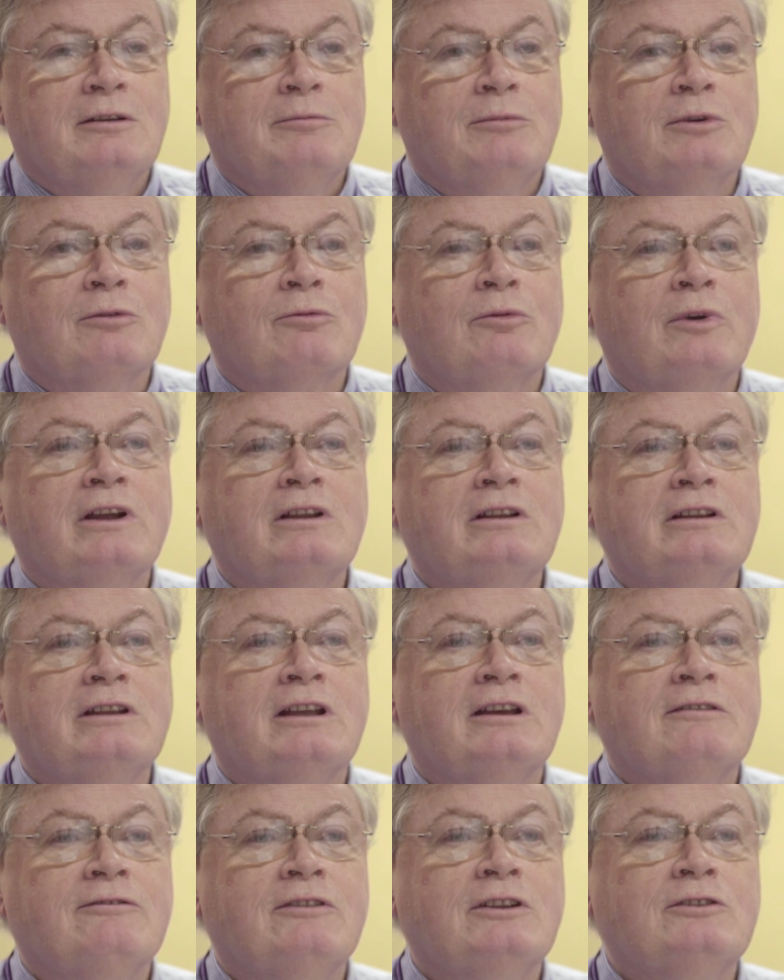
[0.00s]
but rarely
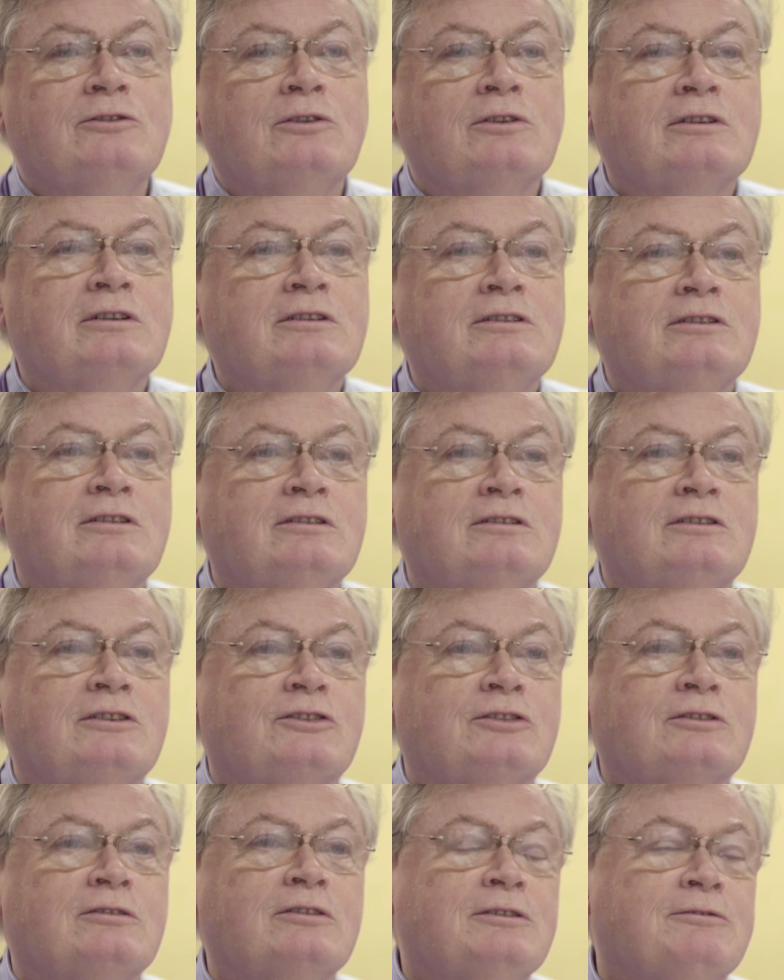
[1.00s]
have they looked at the
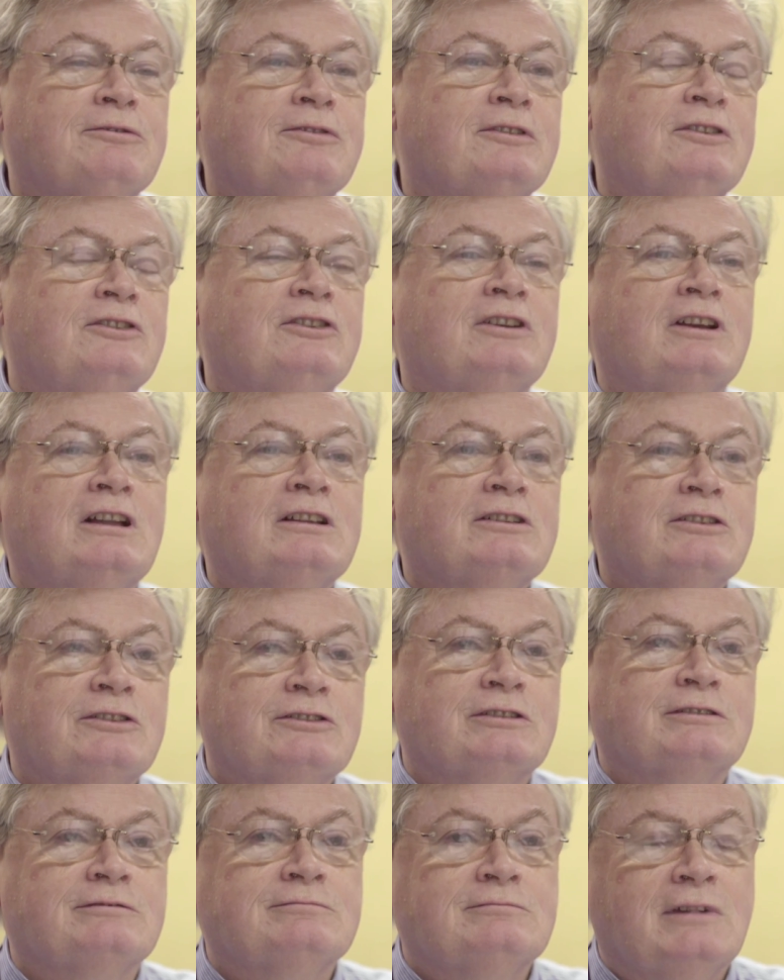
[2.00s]
discrete
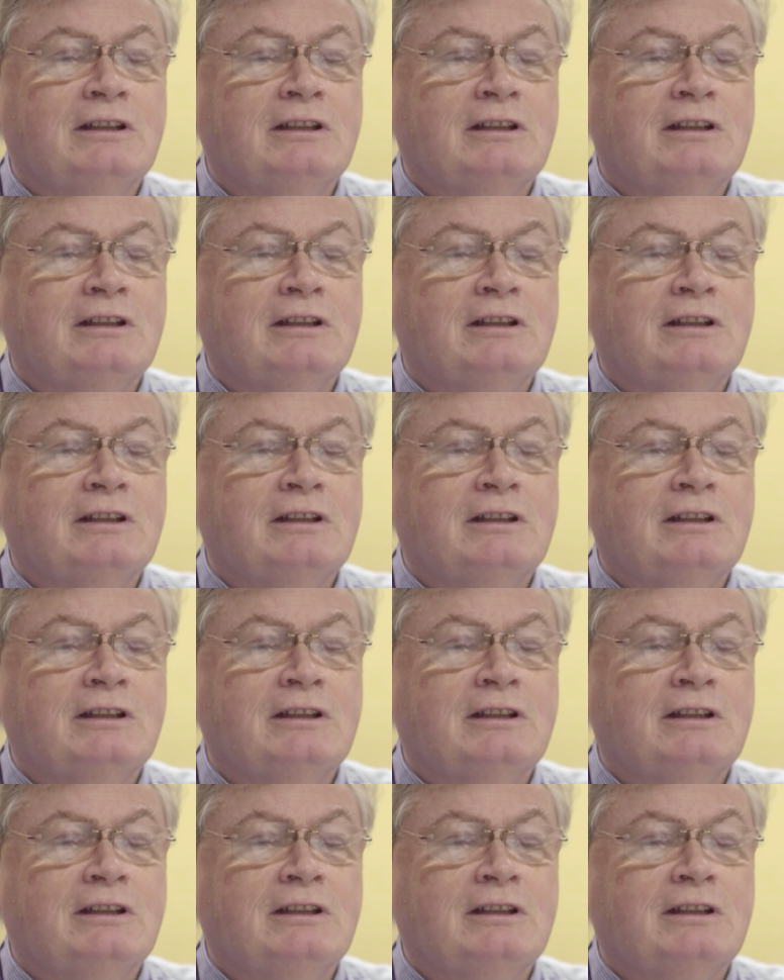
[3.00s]
physiology.